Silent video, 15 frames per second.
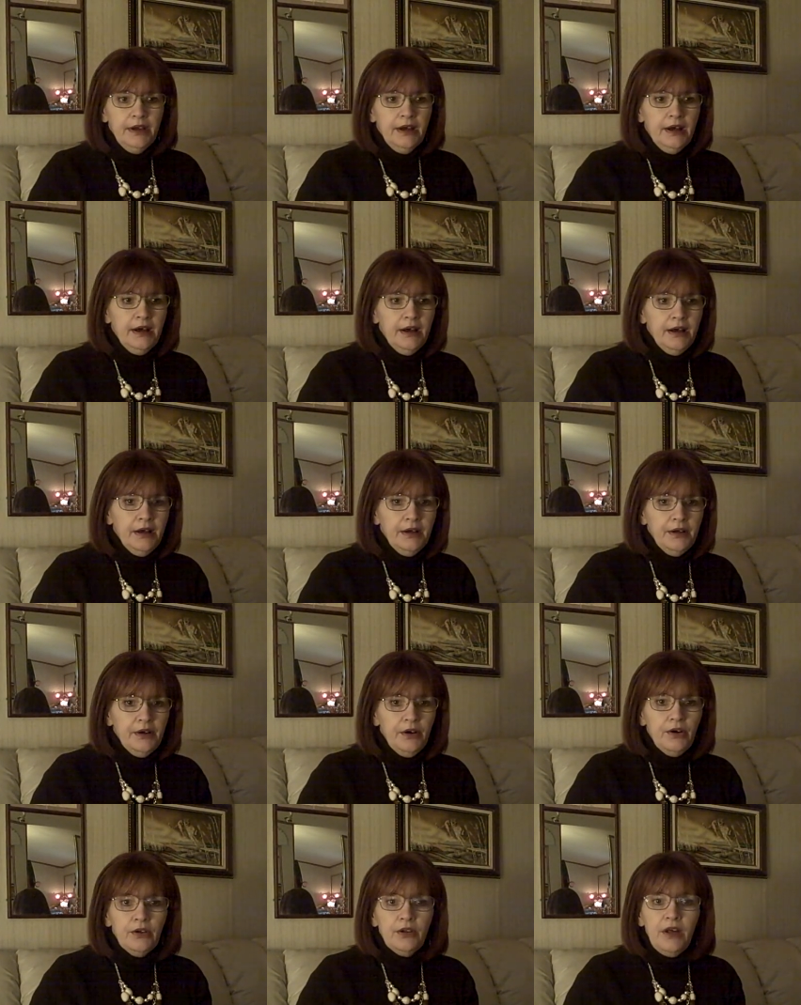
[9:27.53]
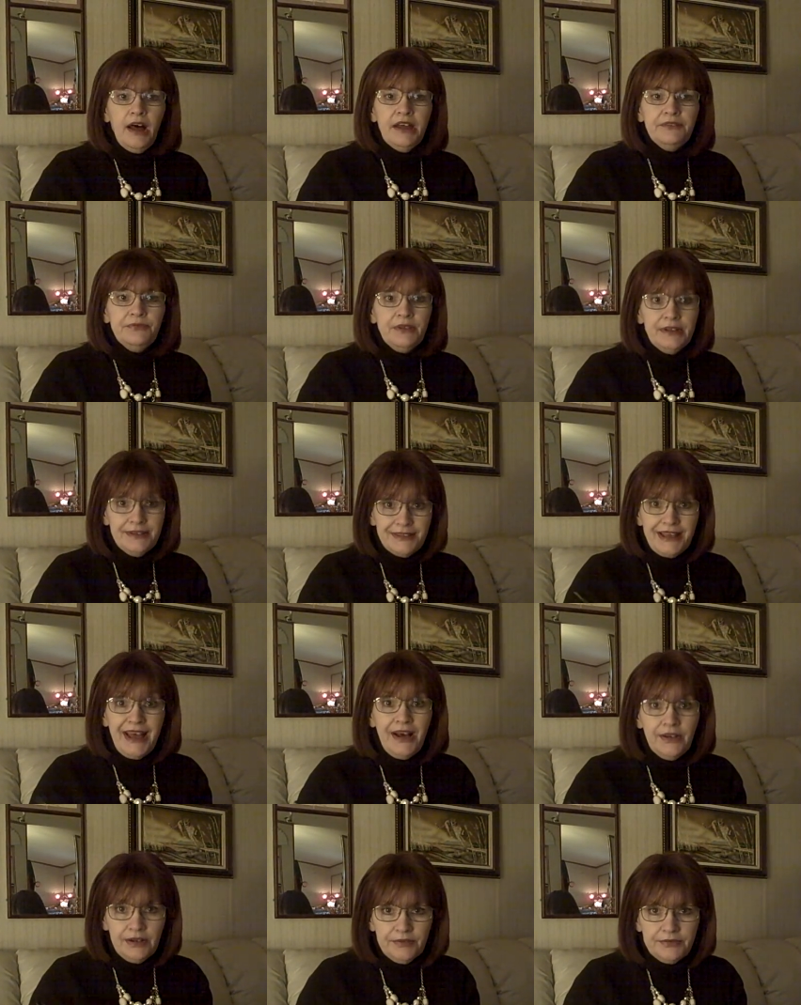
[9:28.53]
Uh, her life is
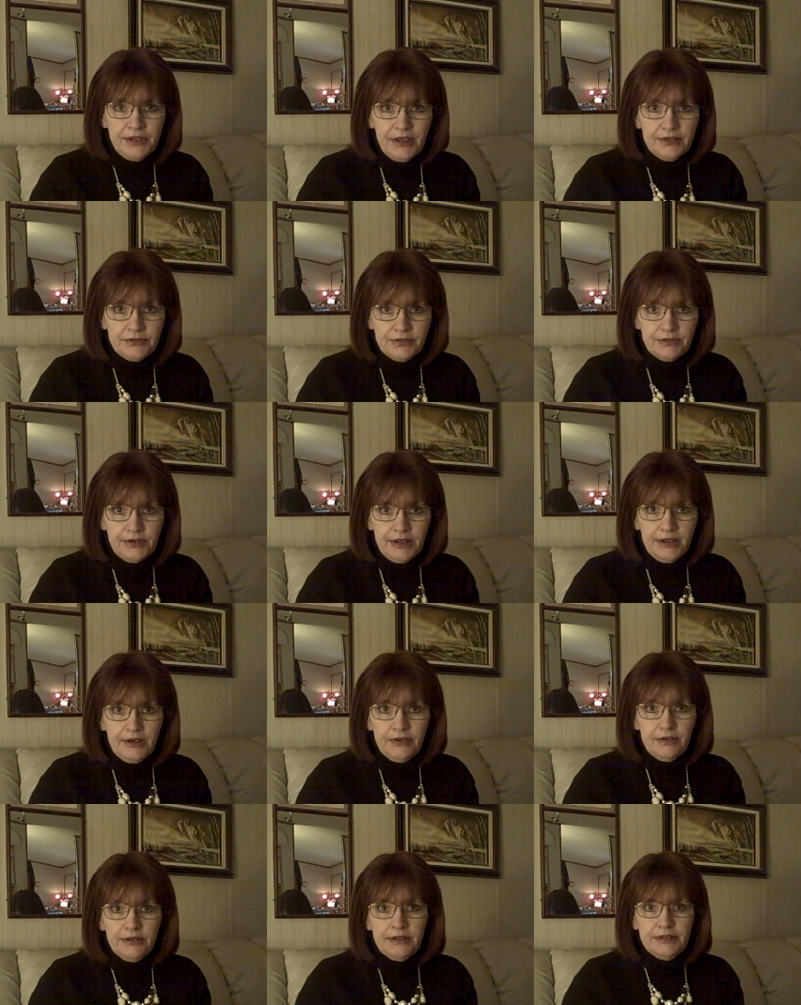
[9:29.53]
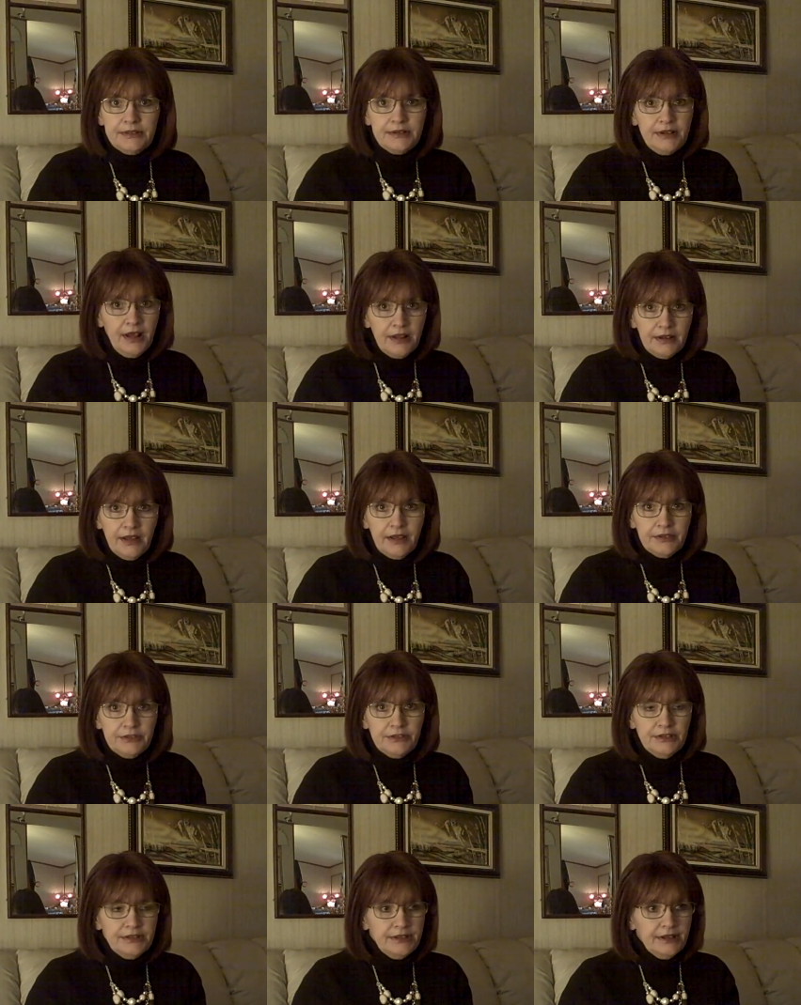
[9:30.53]
out of danger now. It's not like
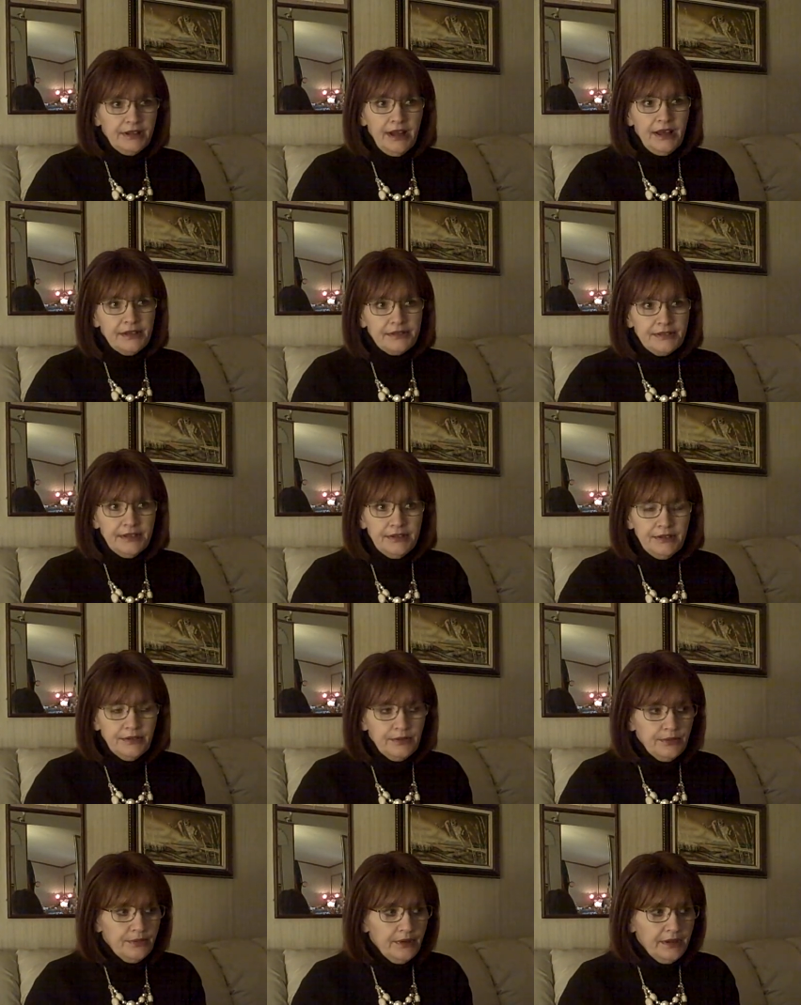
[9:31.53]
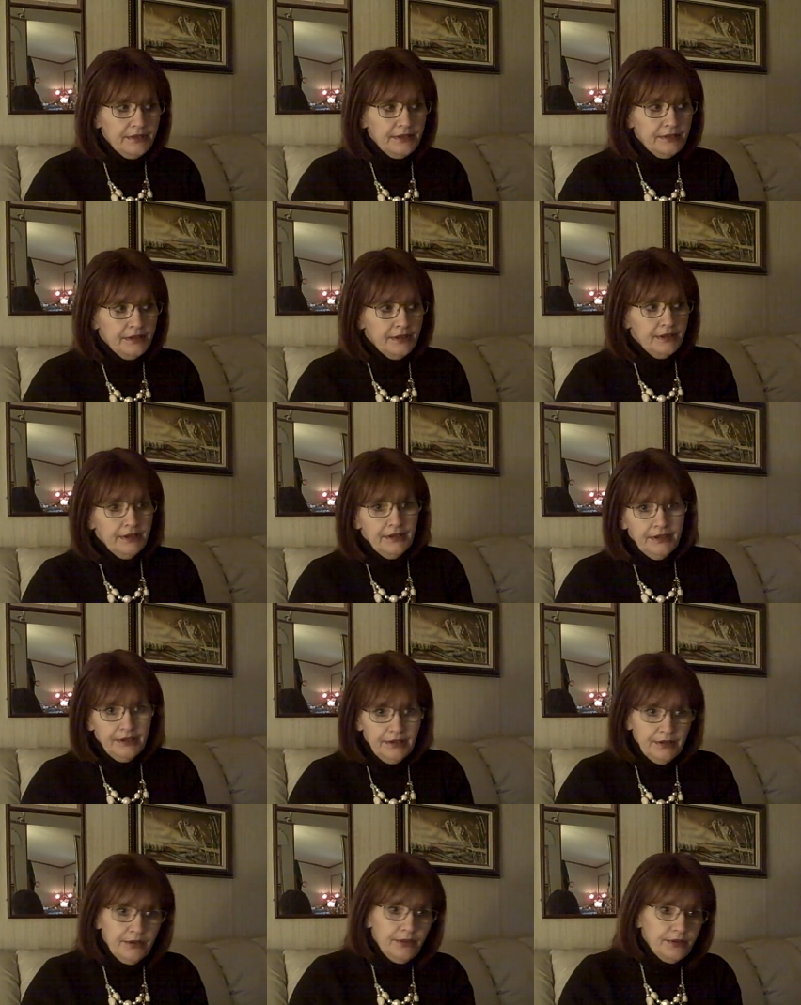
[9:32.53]
she's in ICU and
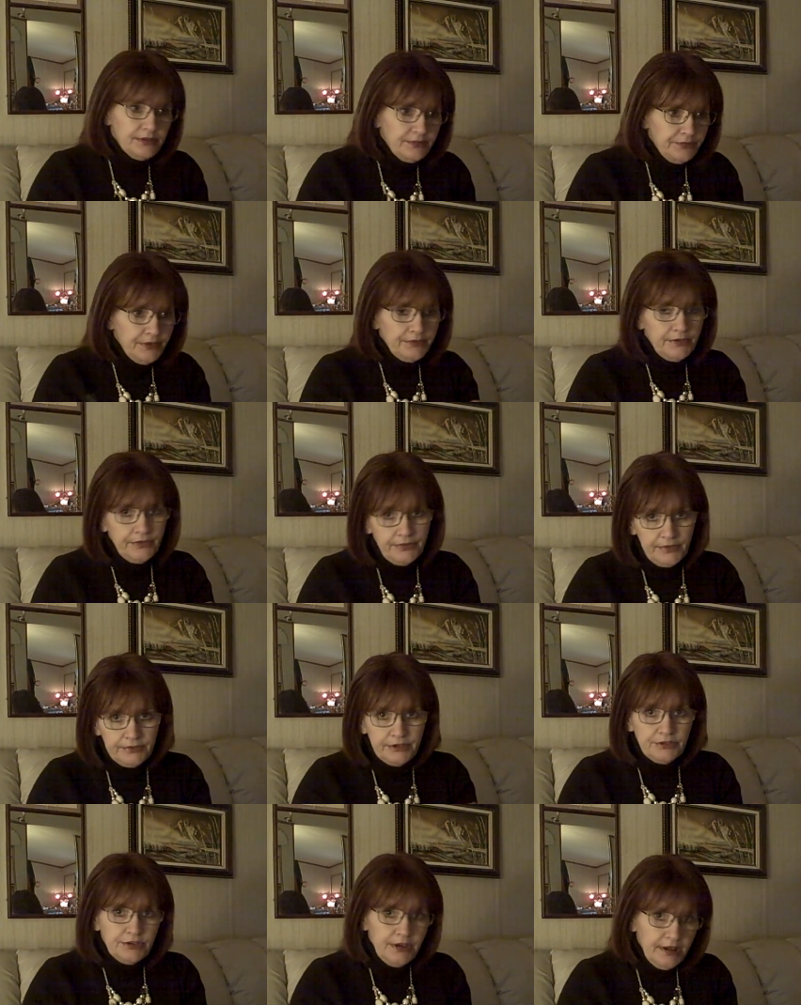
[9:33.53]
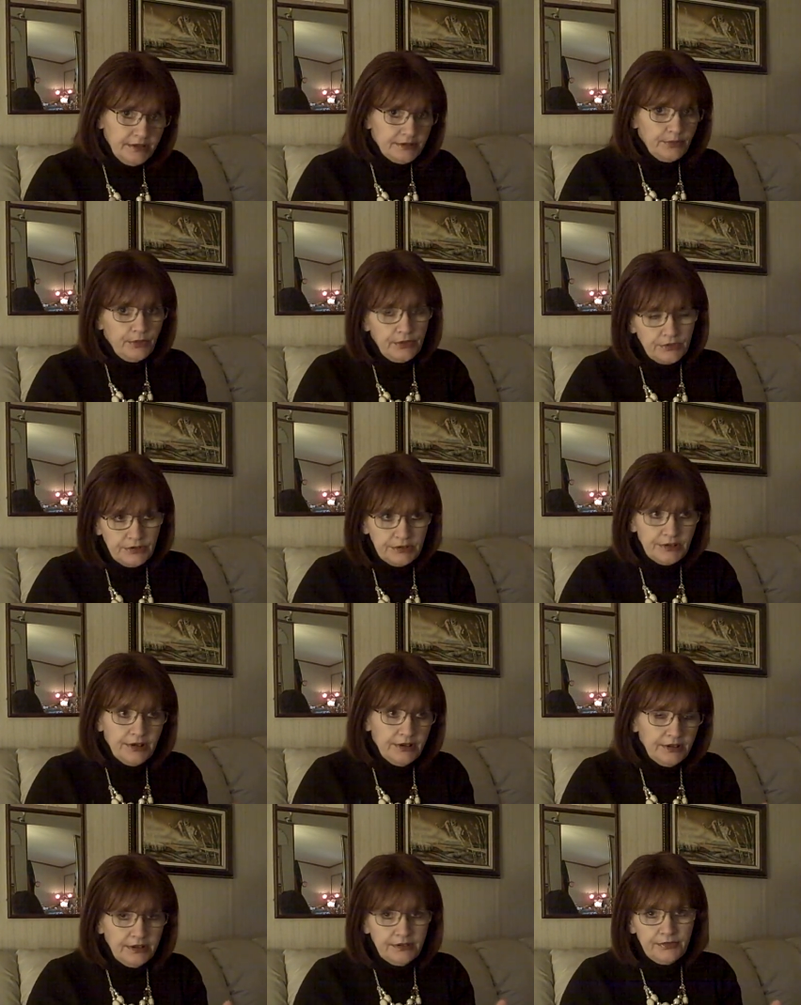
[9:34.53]
you know, it's a 50 50 chance of whether she's
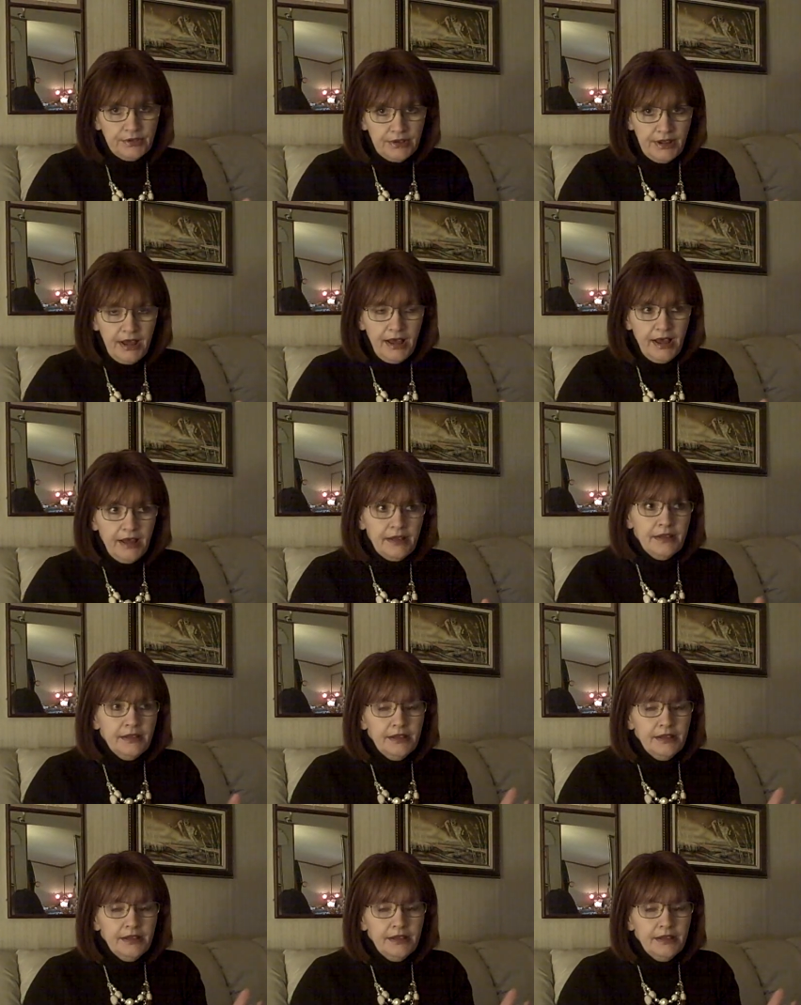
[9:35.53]
going to live or die.